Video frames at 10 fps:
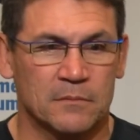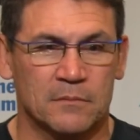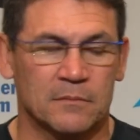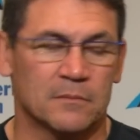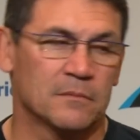
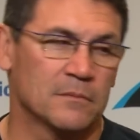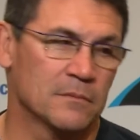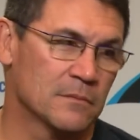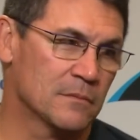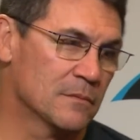What's the
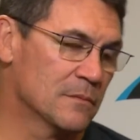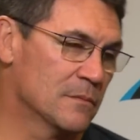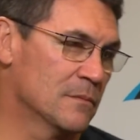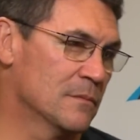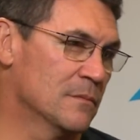skill set
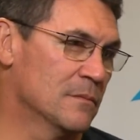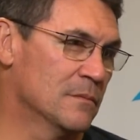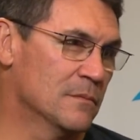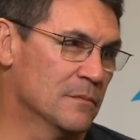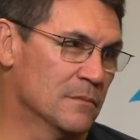
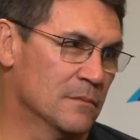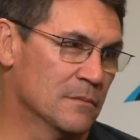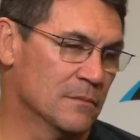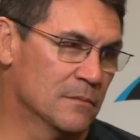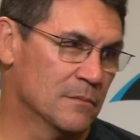differentiation between
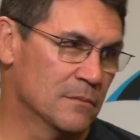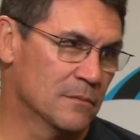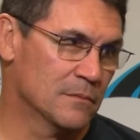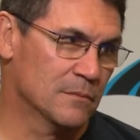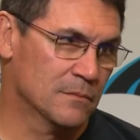those two for
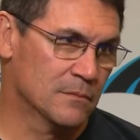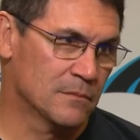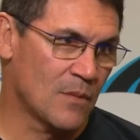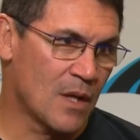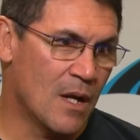you?
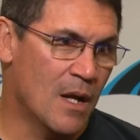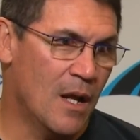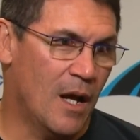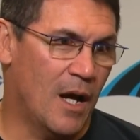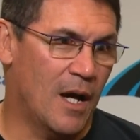
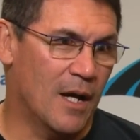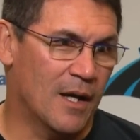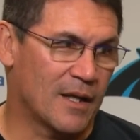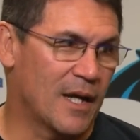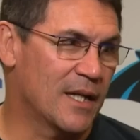Uh,
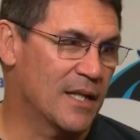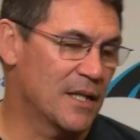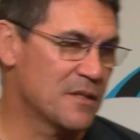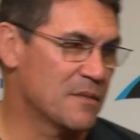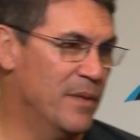a guy
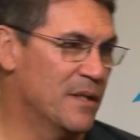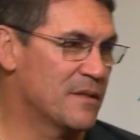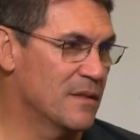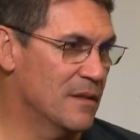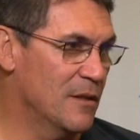catches
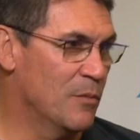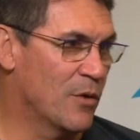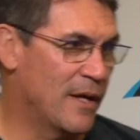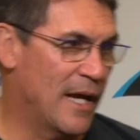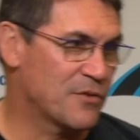punts a little
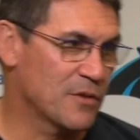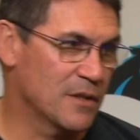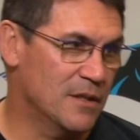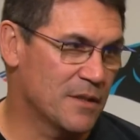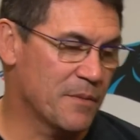more
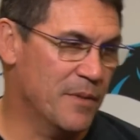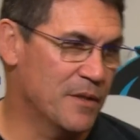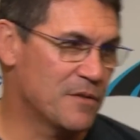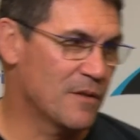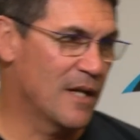naturally as
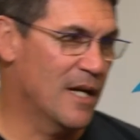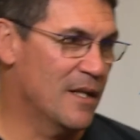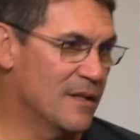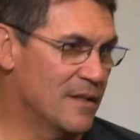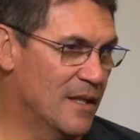opposed to a guy
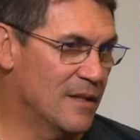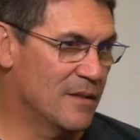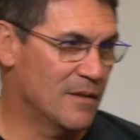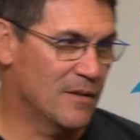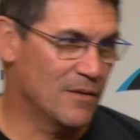that, that
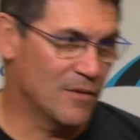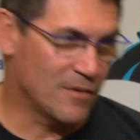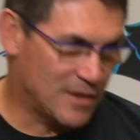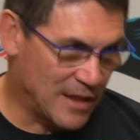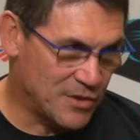you know
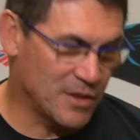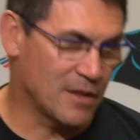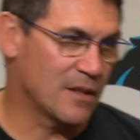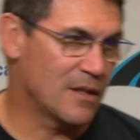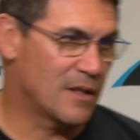is
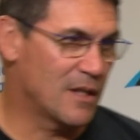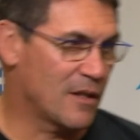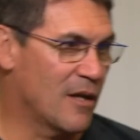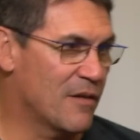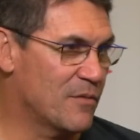catching
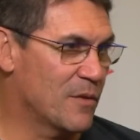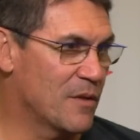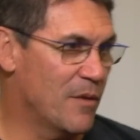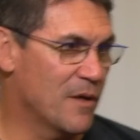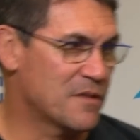kickoffs where
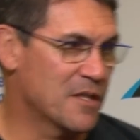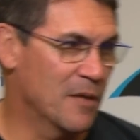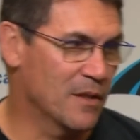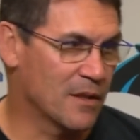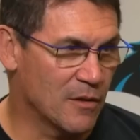the ball is
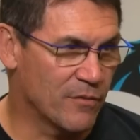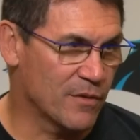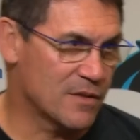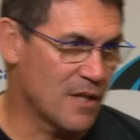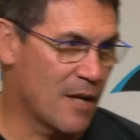tumbling over
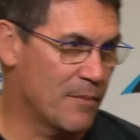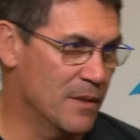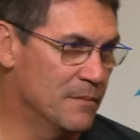the top.